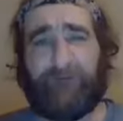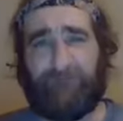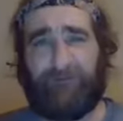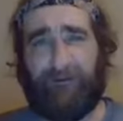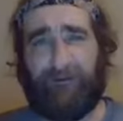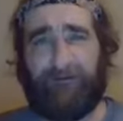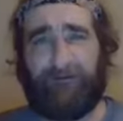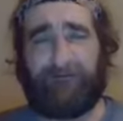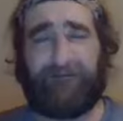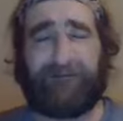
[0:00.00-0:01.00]
trying
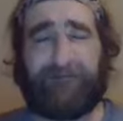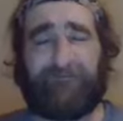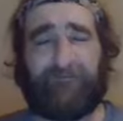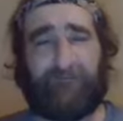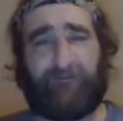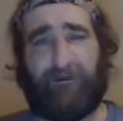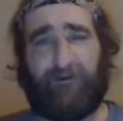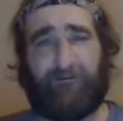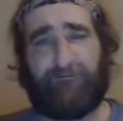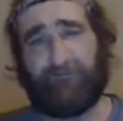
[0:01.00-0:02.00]
it. It gets stronger.